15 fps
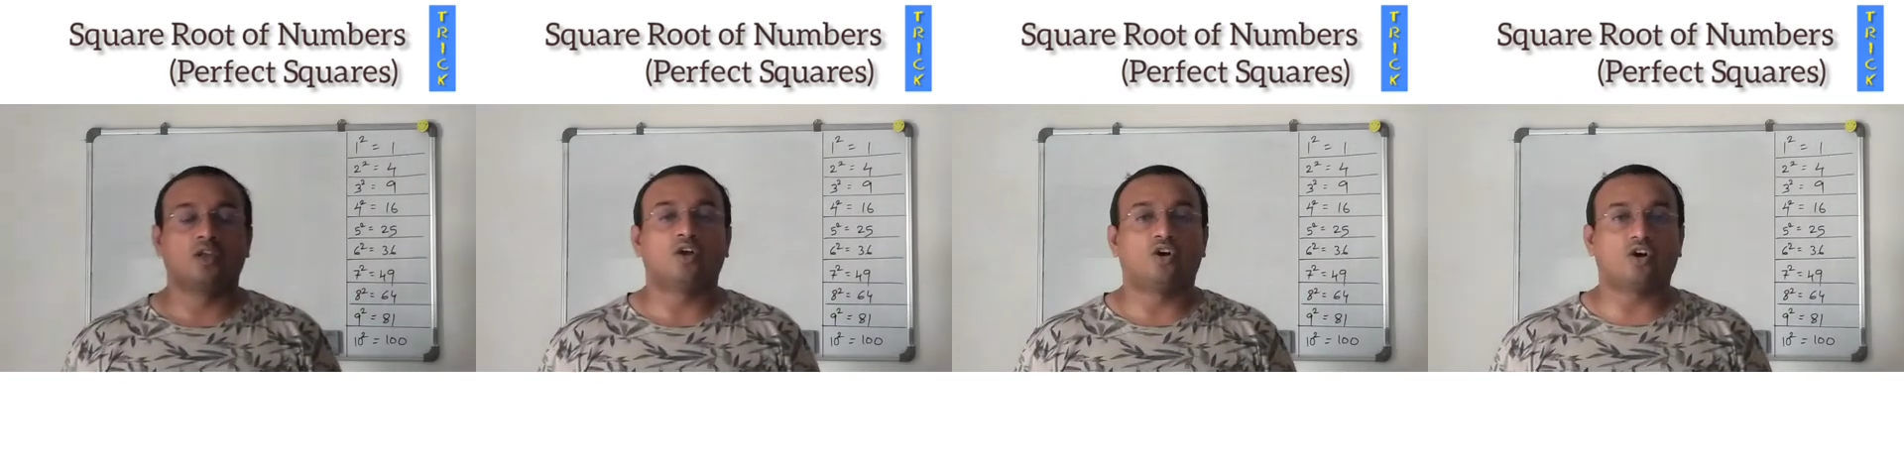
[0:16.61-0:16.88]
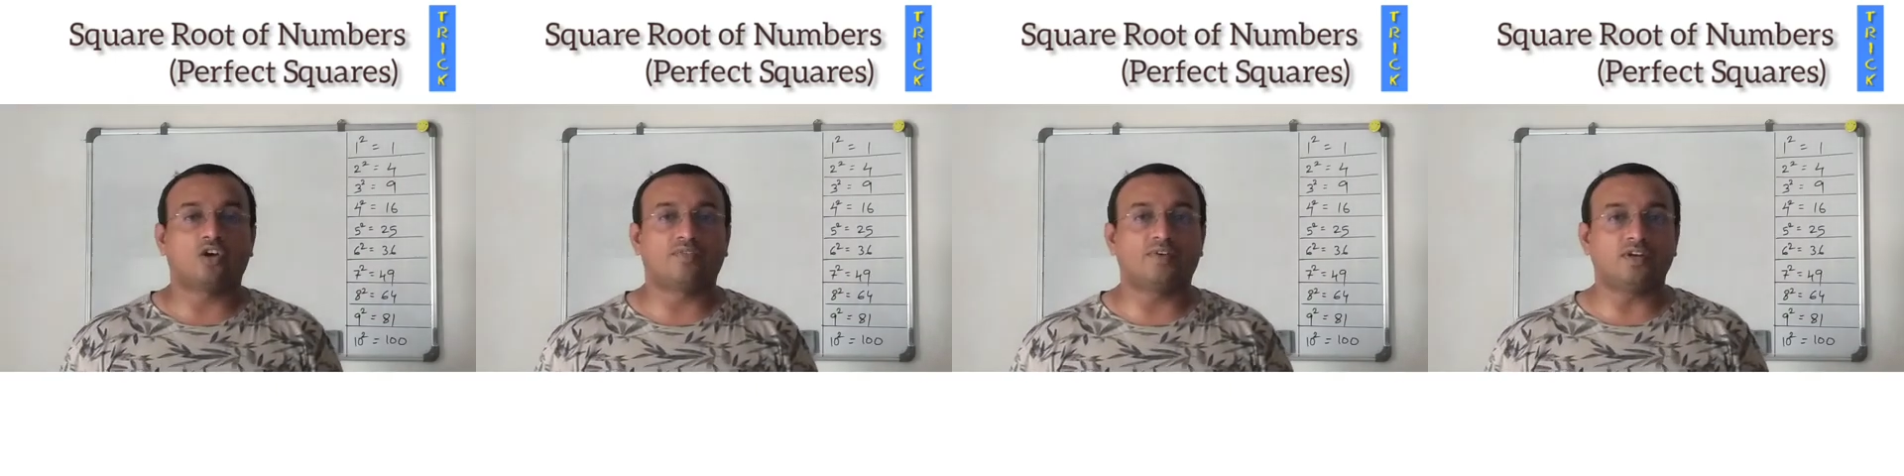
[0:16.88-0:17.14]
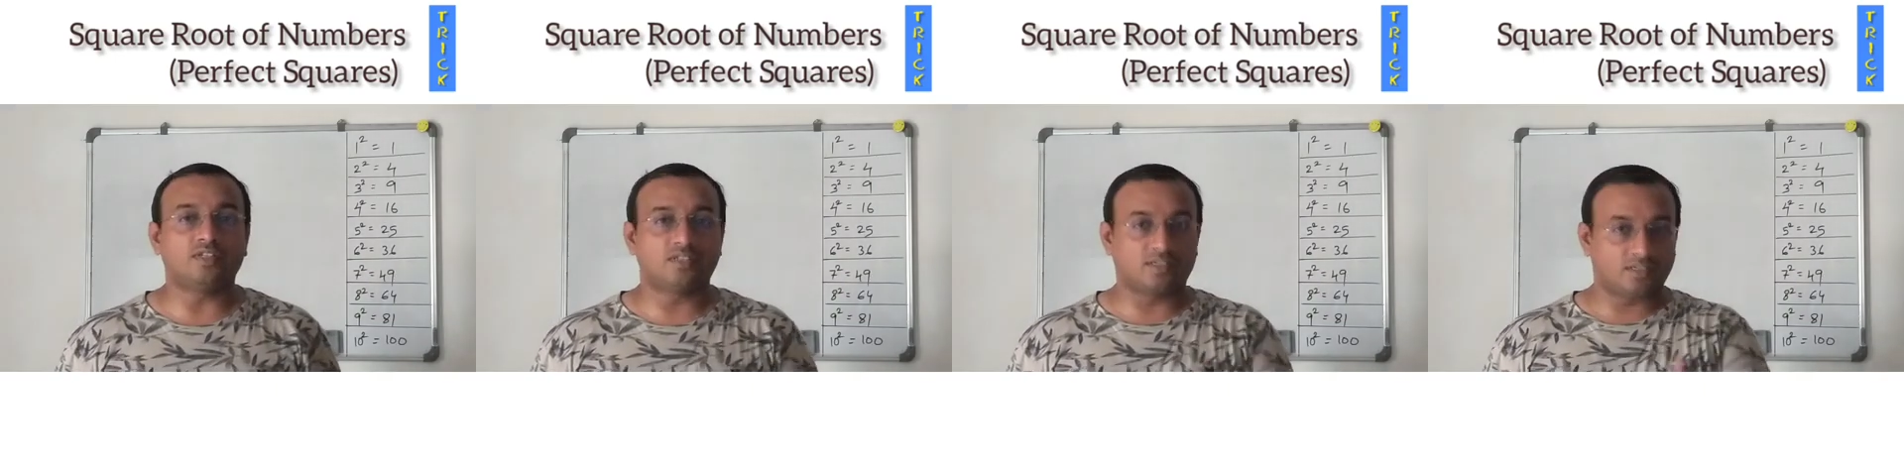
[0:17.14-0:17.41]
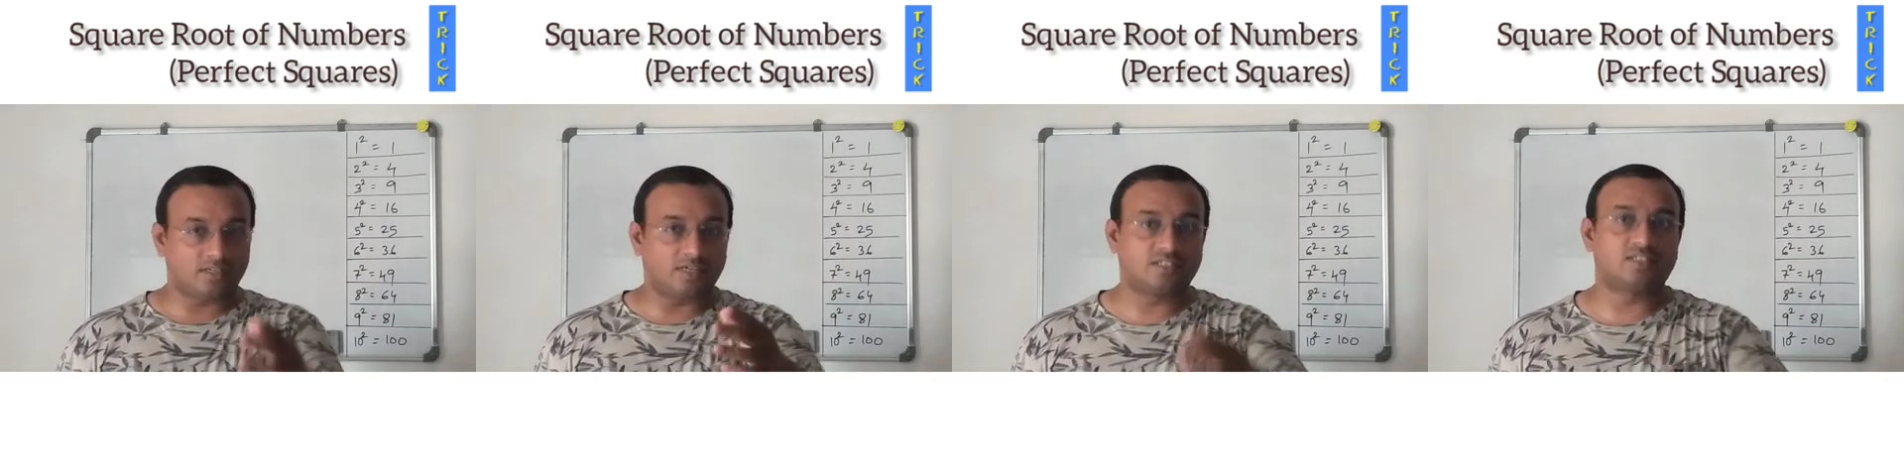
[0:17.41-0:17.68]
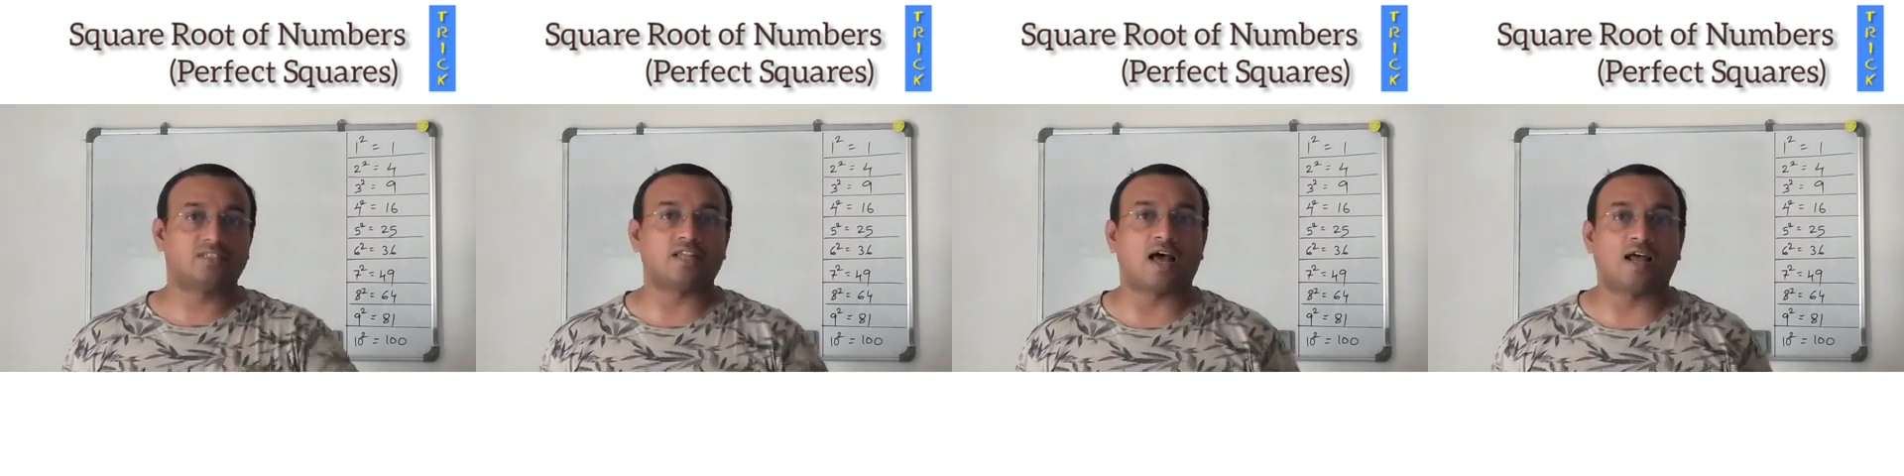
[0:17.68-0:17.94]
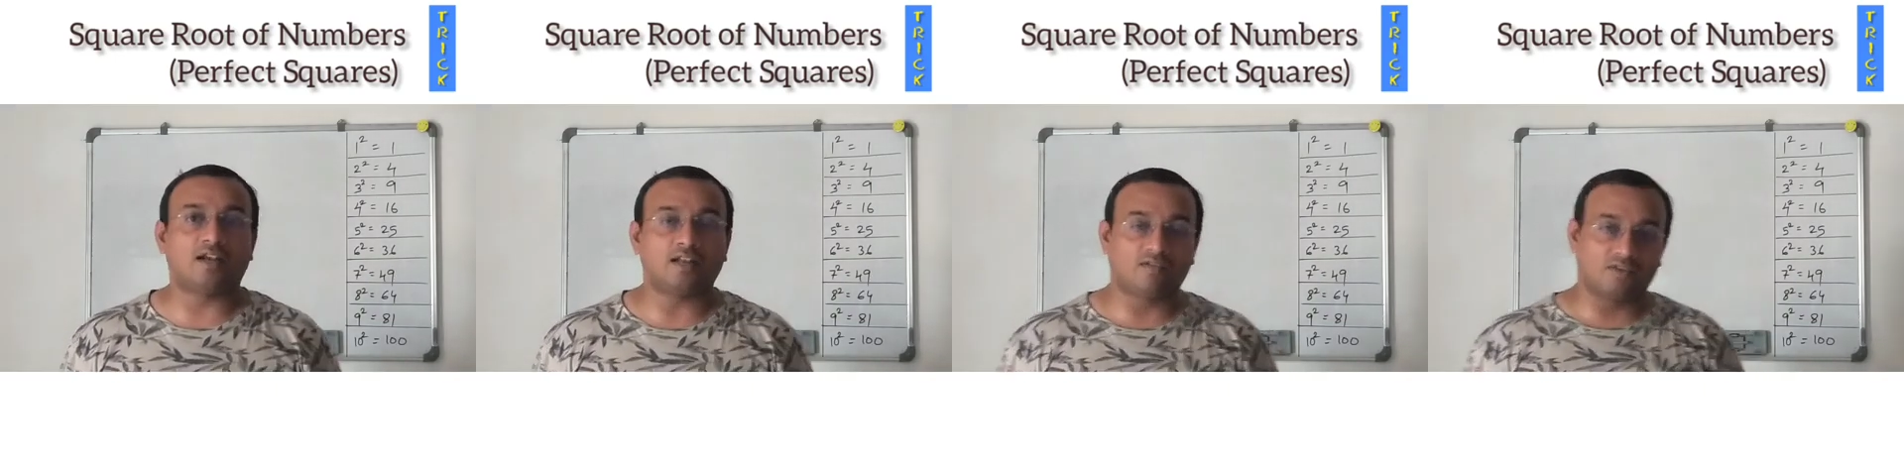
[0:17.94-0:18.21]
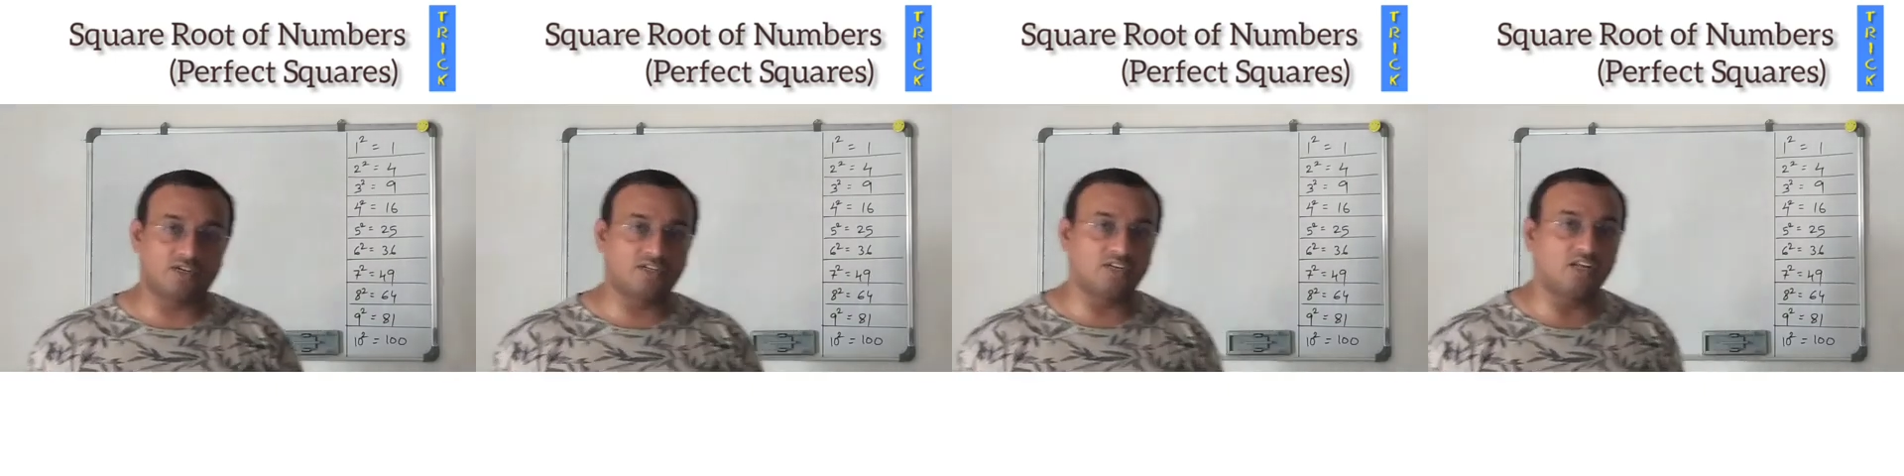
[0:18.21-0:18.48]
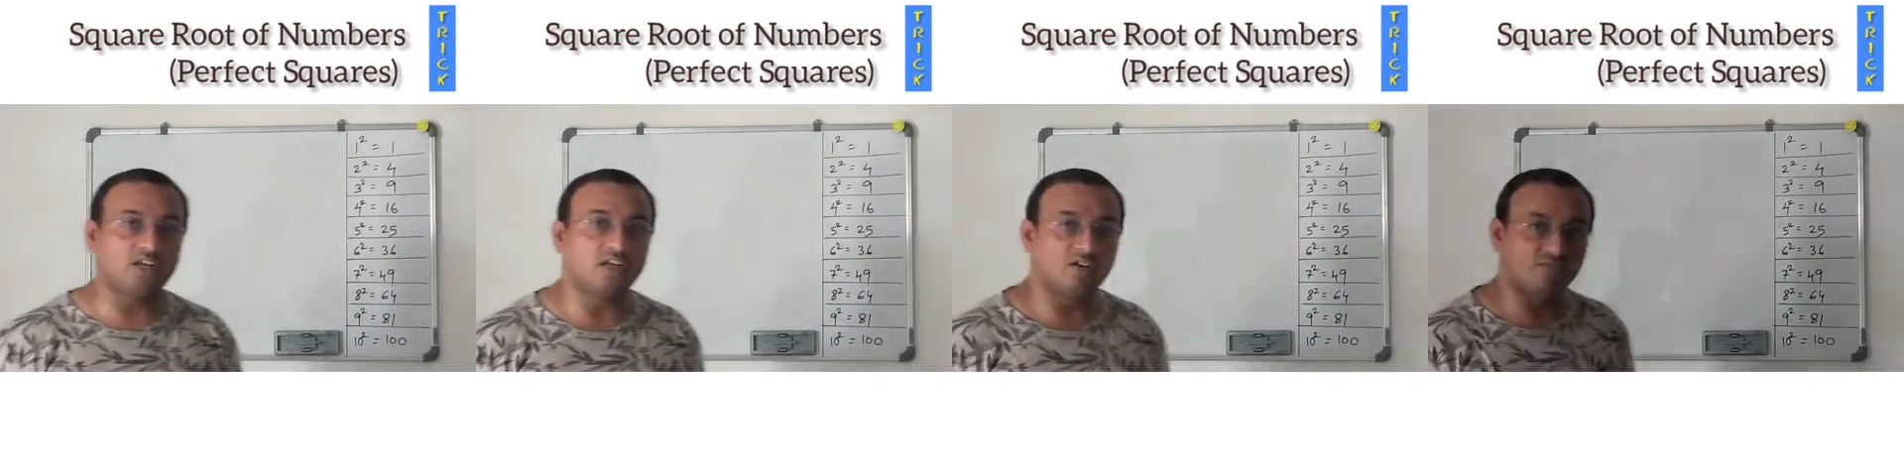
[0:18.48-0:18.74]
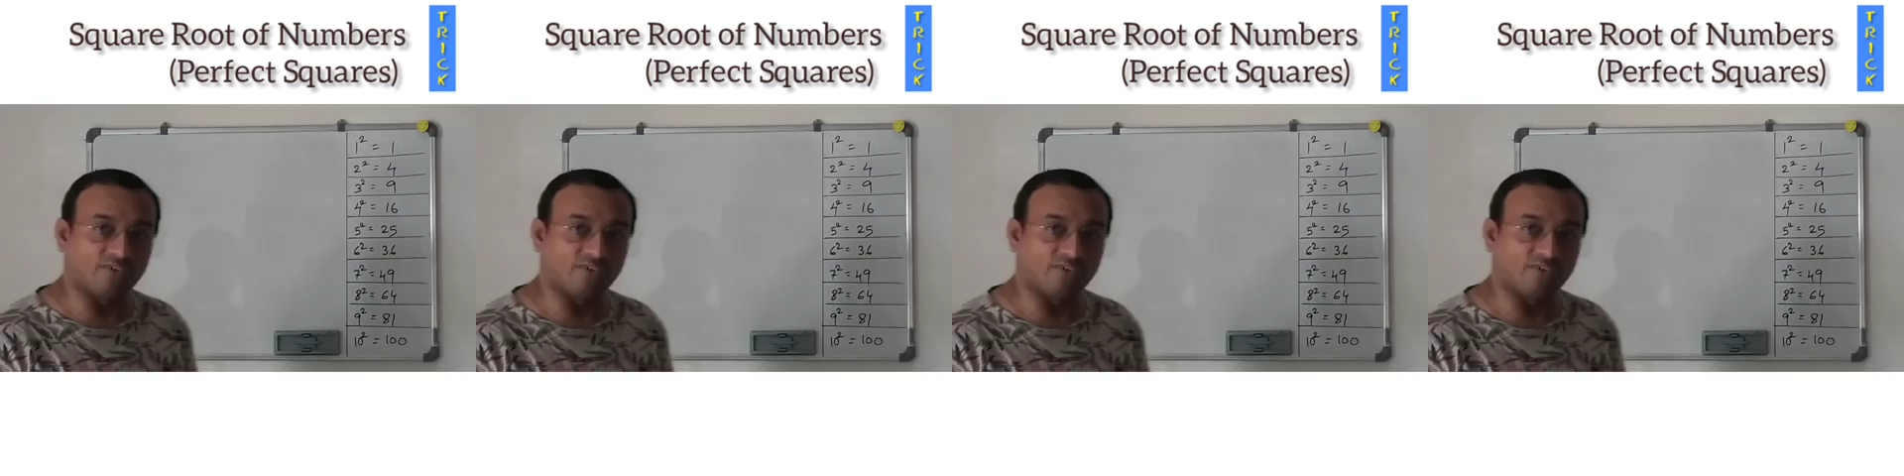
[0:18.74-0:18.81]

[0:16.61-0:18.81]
Okay friends, let's start our trick in